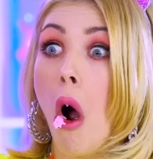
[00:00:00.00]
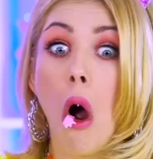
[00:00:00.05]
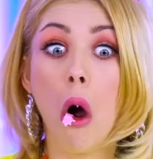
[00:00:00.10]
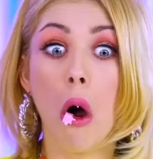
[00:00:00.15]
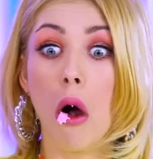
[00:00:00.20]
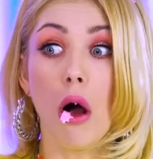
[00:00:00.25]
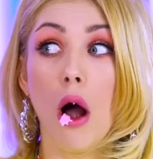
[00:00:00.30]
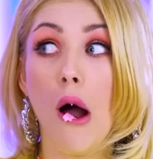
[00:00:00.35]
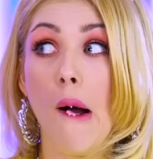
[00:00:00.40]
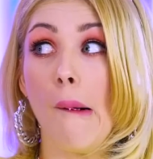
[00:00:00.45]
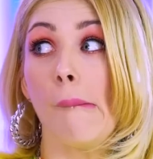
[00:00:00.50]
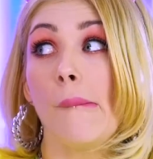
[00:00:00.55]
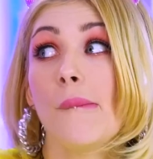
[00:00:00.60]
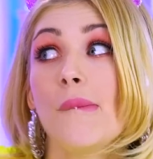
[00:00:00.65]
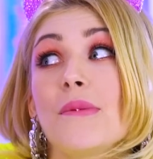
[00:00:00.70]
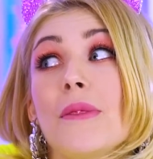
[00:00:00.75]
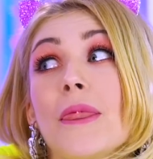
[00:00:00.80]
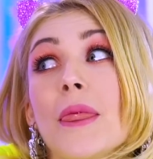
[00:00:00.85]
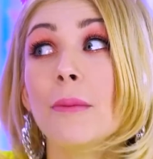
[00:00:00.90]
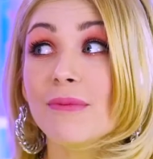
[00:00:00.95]
chewed gum?
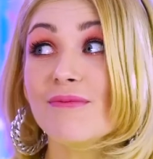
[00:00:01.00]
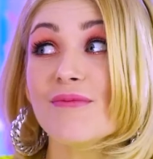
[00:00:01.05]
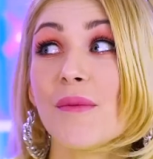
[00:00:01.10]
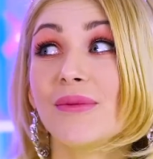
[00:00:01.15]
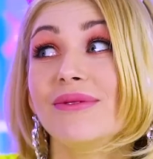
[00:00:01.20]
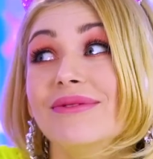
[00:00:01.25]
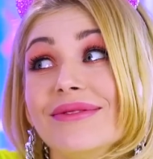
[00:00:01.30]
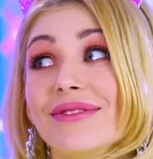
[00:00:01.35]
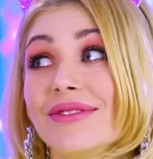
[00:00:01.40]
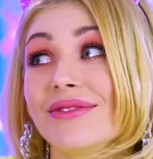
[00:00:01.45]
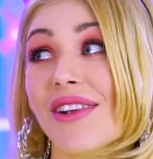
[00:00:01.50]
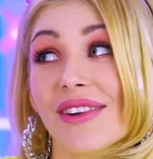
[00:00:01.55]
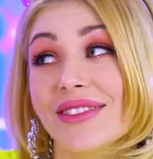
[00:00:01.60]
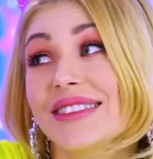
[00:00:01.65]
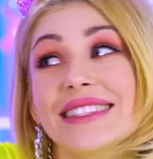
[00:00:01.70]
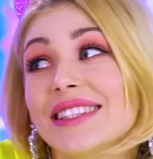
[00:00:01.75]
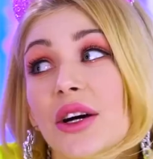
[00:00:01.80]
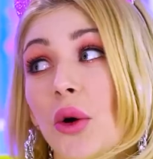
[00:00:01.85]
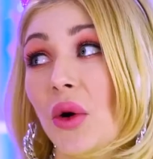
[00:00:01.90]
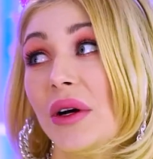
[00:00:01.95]

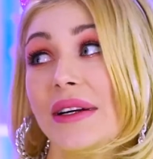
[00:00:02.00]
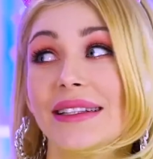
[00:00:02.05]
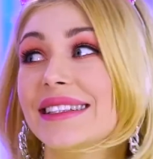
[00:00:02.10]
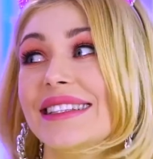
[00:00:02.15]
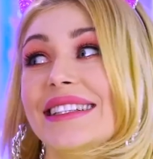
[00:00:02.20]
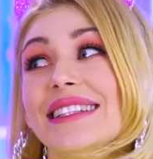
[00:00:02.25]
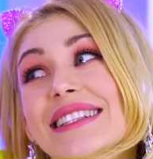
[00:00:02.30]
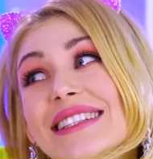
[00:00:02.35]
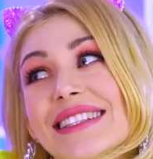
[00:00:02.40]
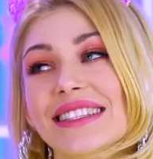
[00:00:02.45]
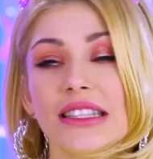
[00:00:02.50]
Secondhand, if you will?